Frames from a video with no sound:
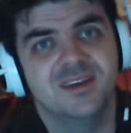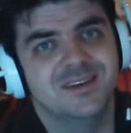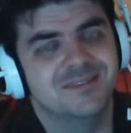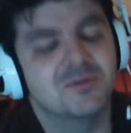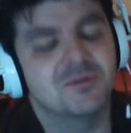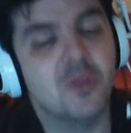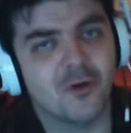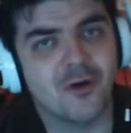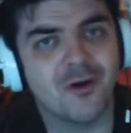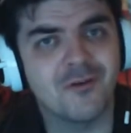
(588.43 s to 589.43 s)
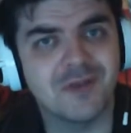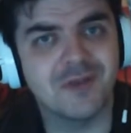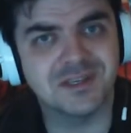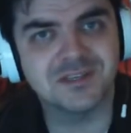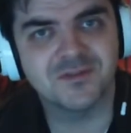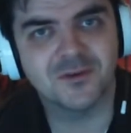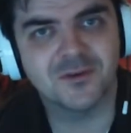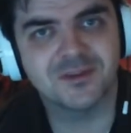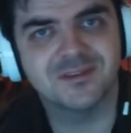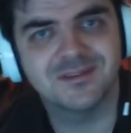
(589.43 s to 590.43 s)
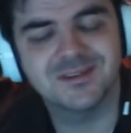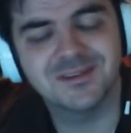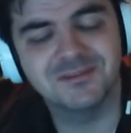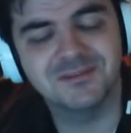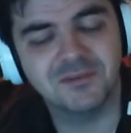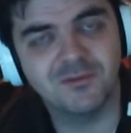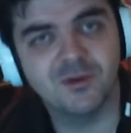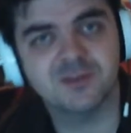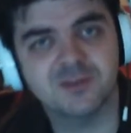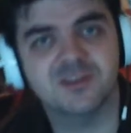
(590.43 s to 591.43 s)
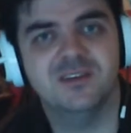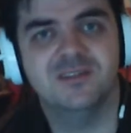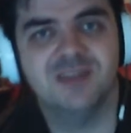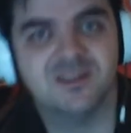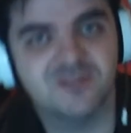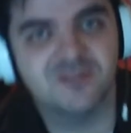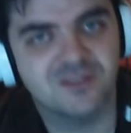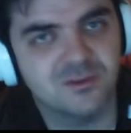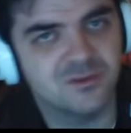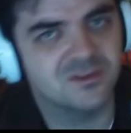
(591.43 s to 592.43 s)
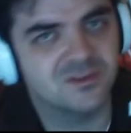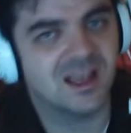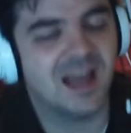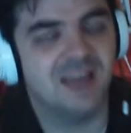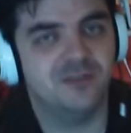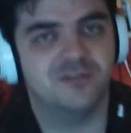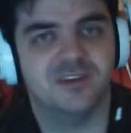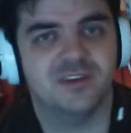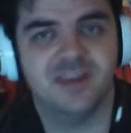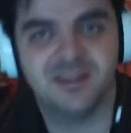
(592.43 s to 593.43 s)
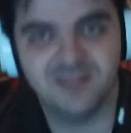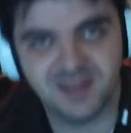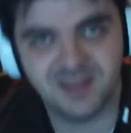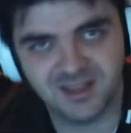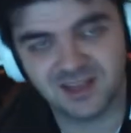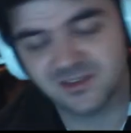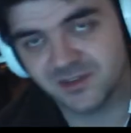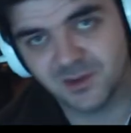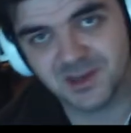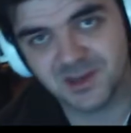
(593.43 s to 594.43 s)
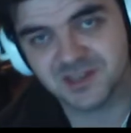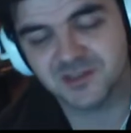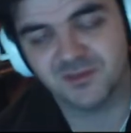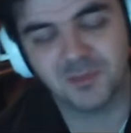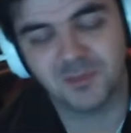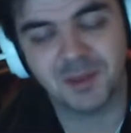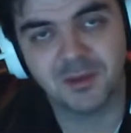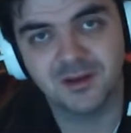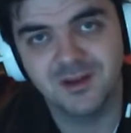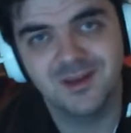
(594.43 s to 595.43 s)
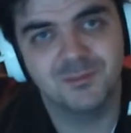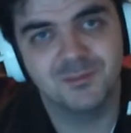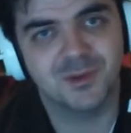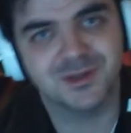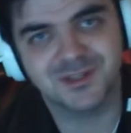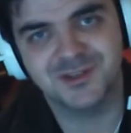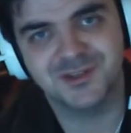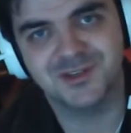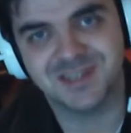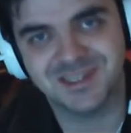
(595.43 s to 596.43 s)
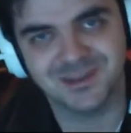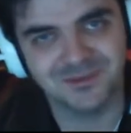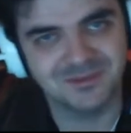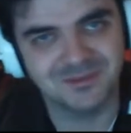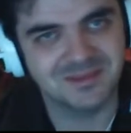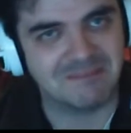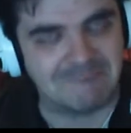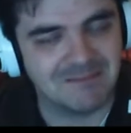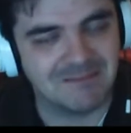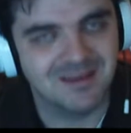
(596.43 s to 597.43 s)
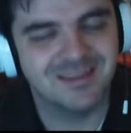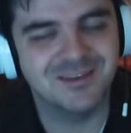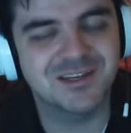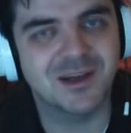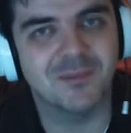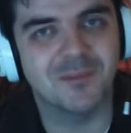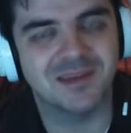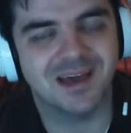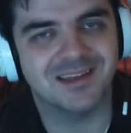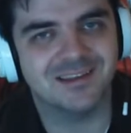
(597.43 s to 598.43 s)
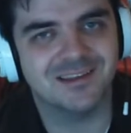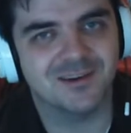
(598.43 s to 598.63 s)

Well, there are reasons for it. And unfortunately, the answers to those lie usually in the last 3 questions of a paper, because it's usually done. They usually come in handy there.